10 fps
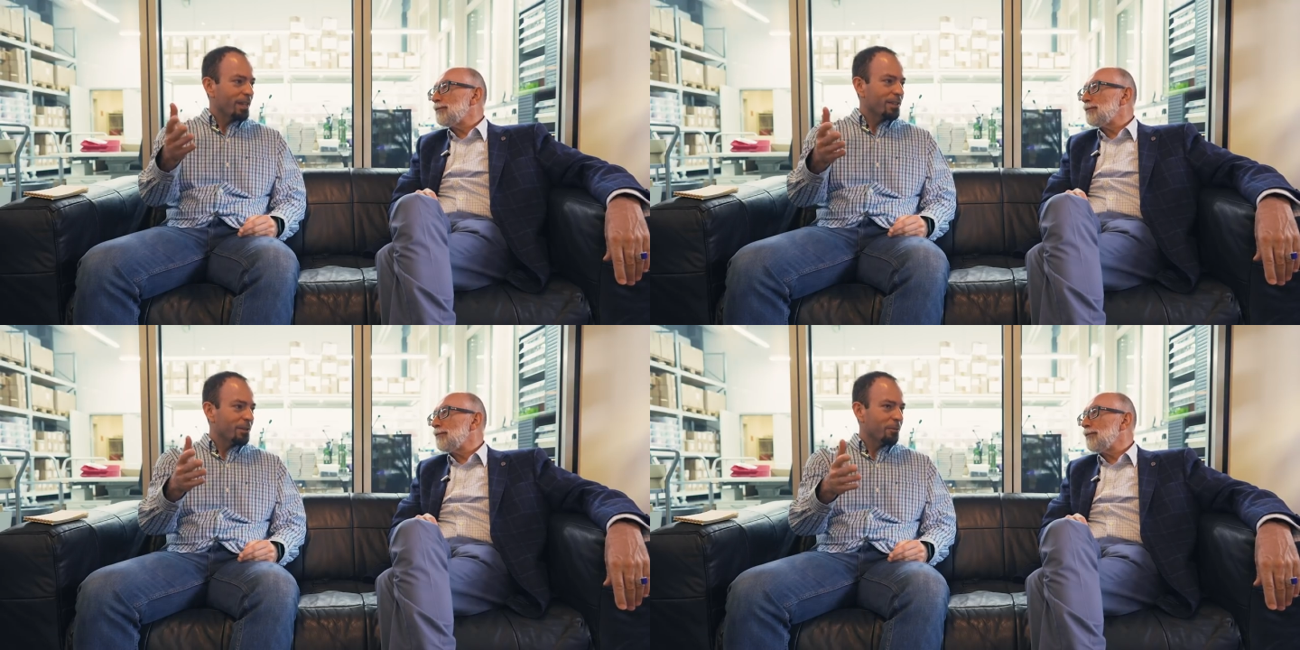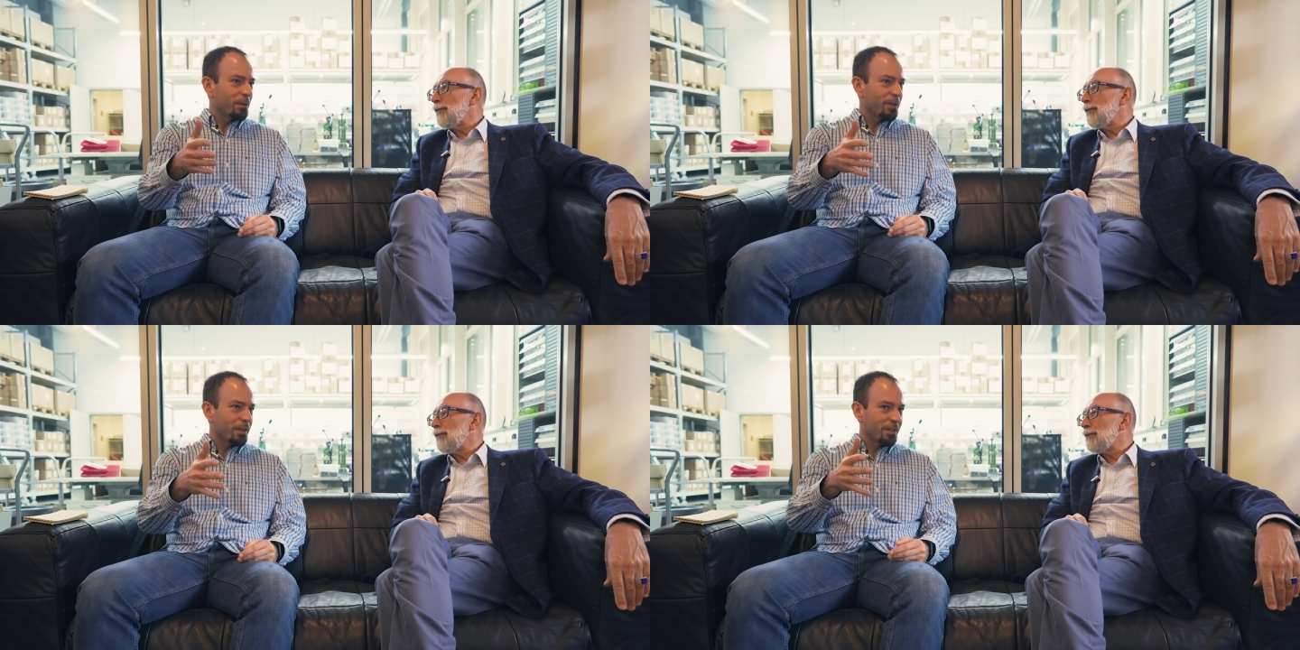Speaker 1: into
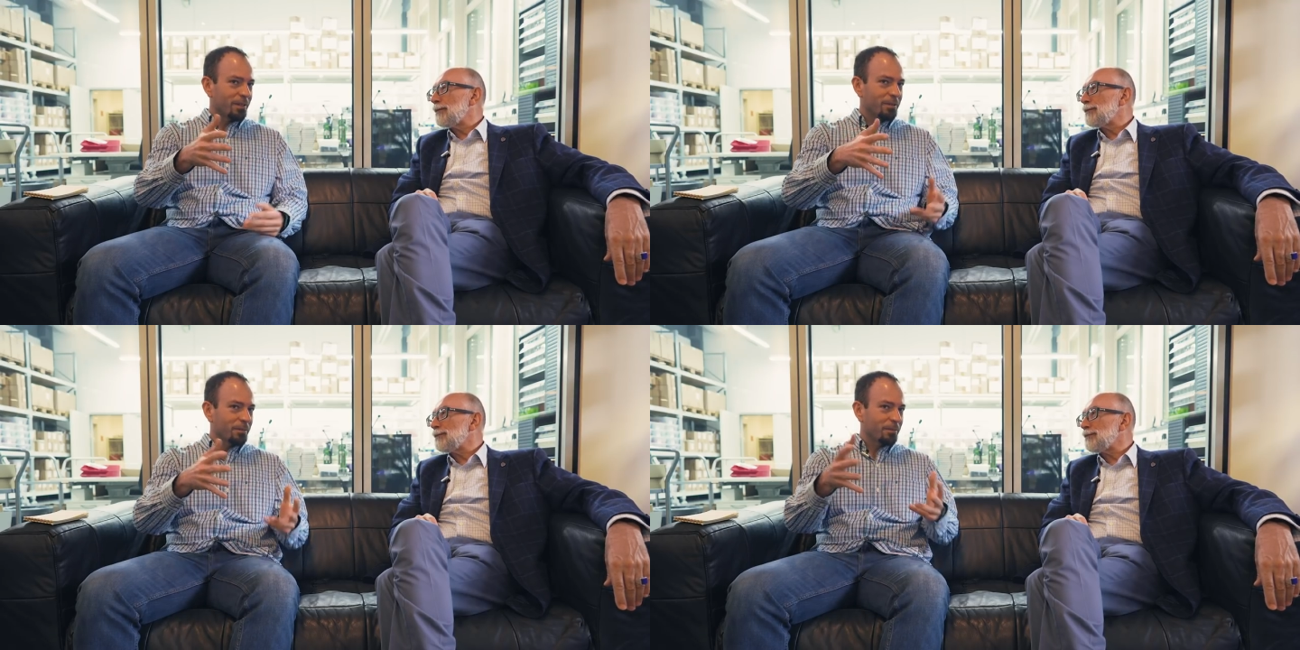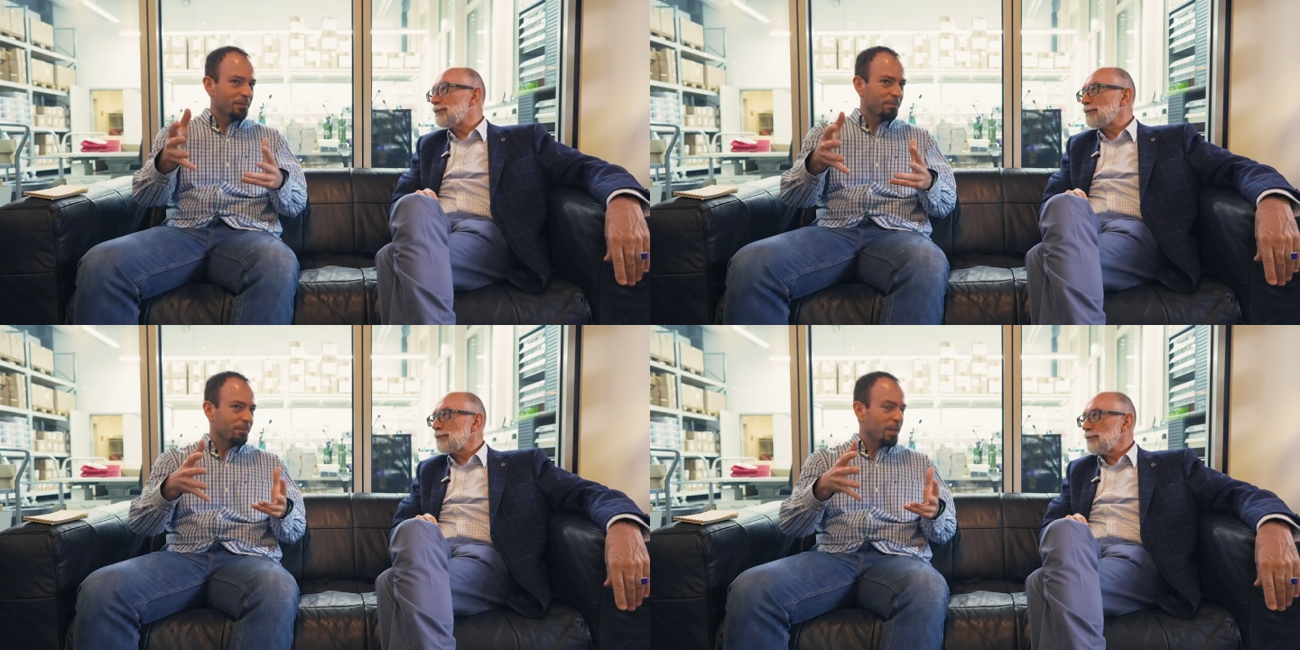with a. Uh,
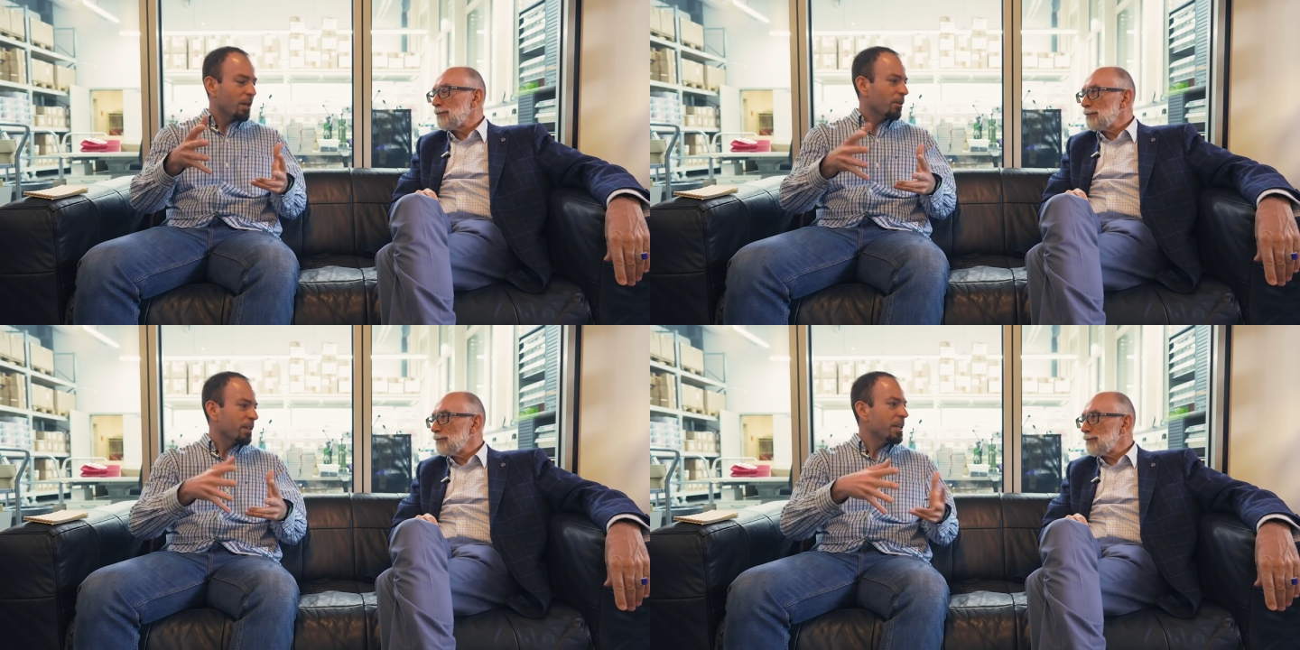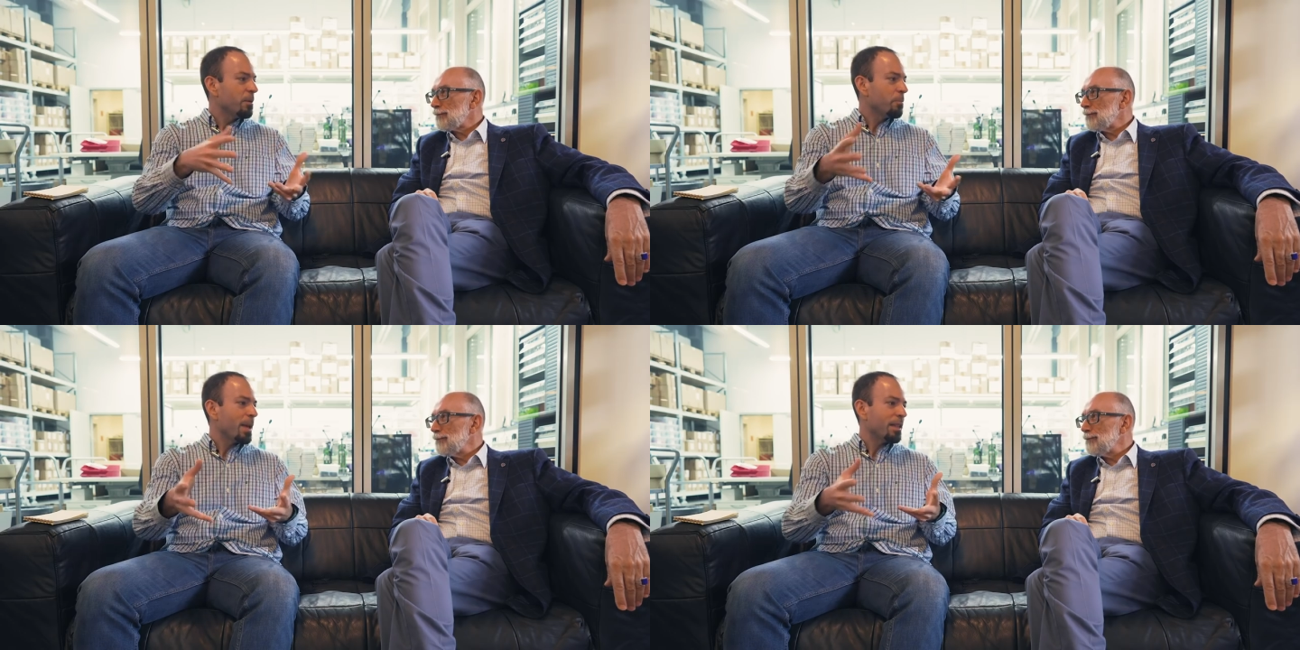you know,
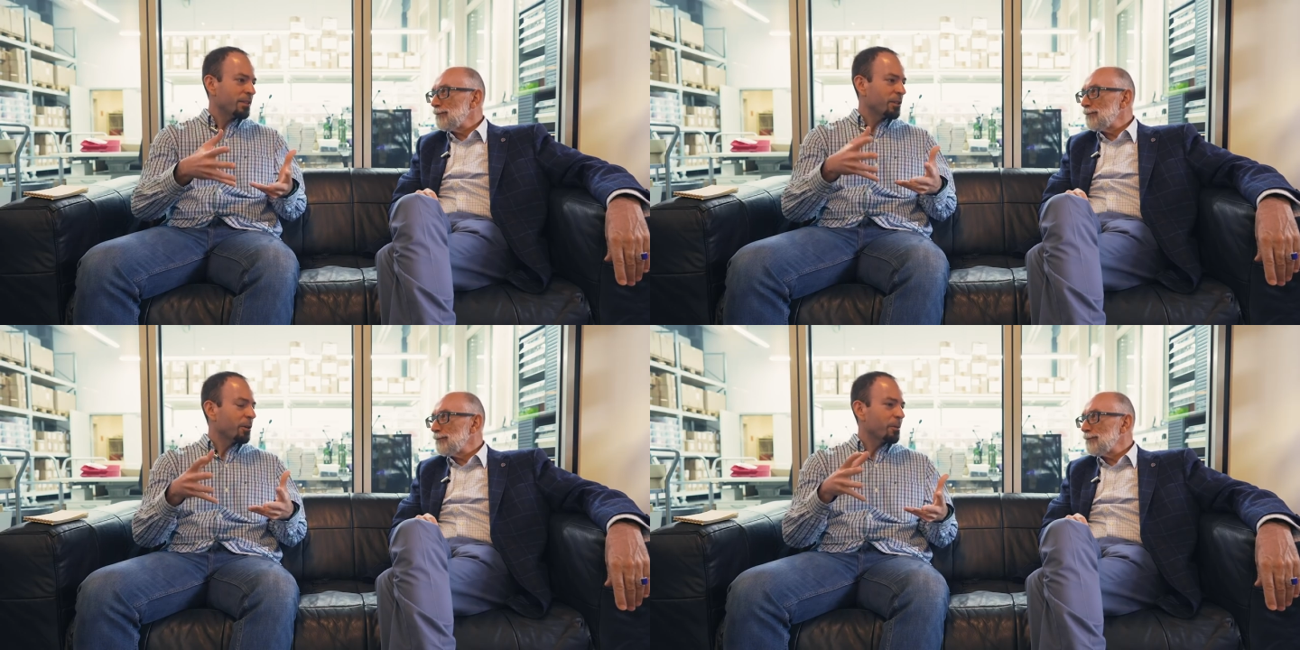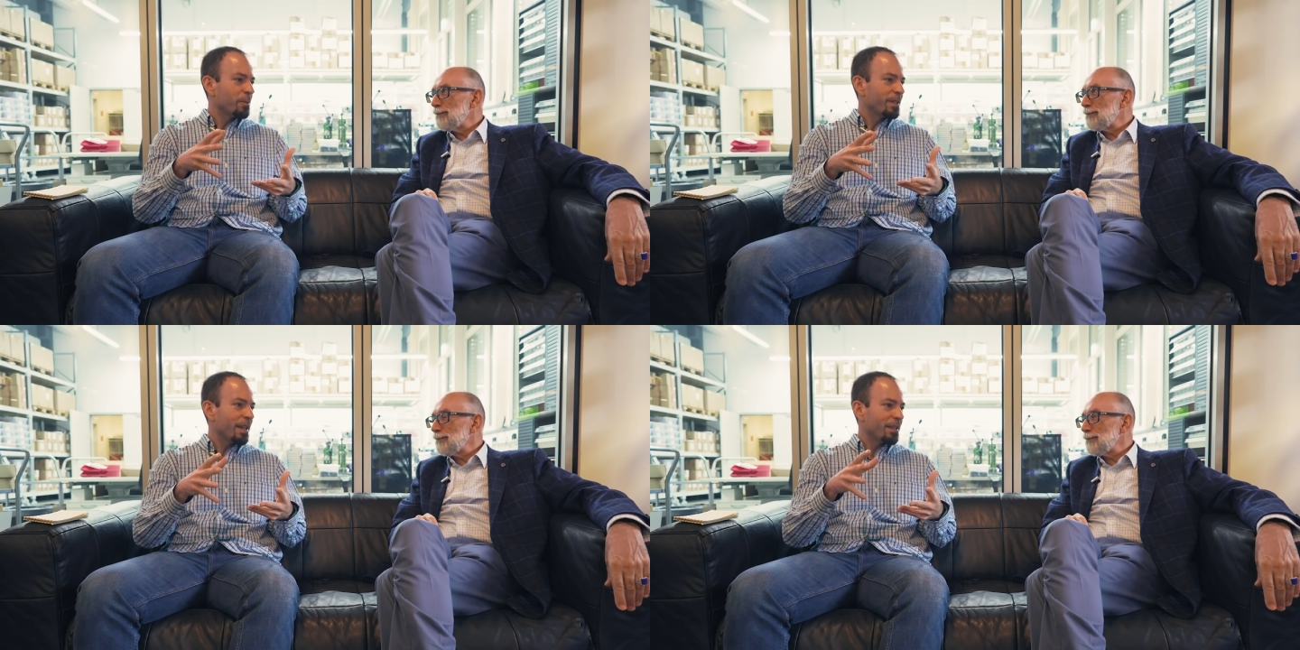in pen
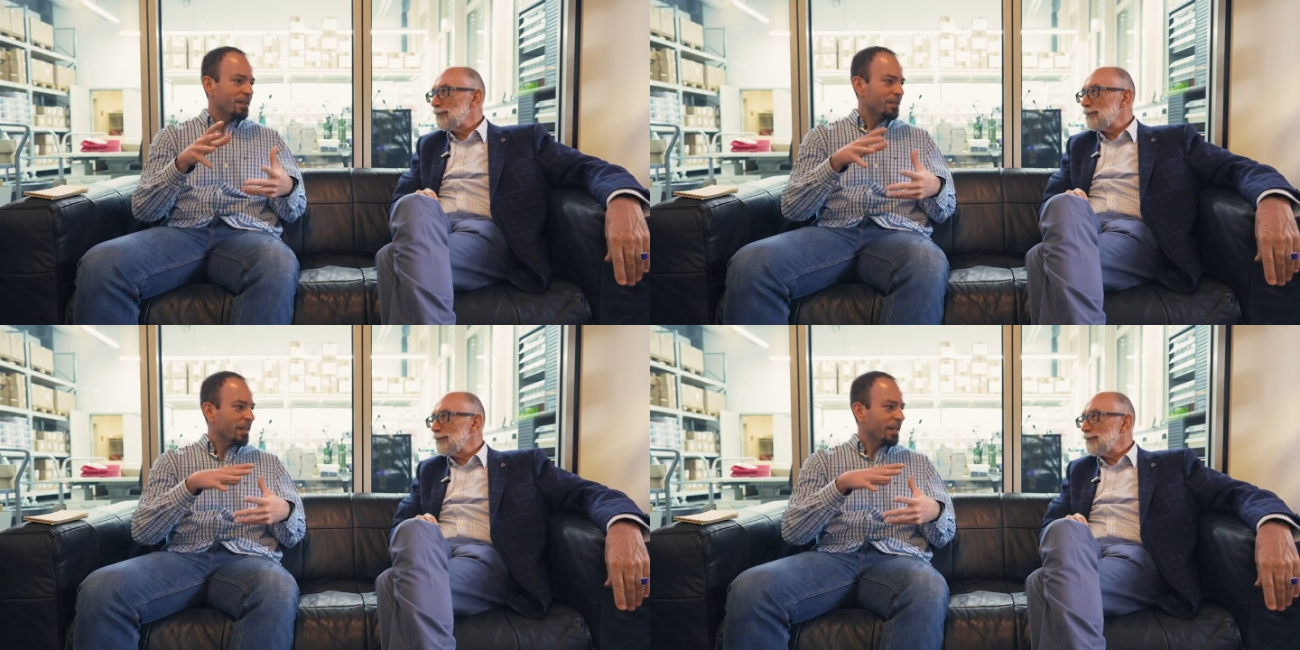circumstances,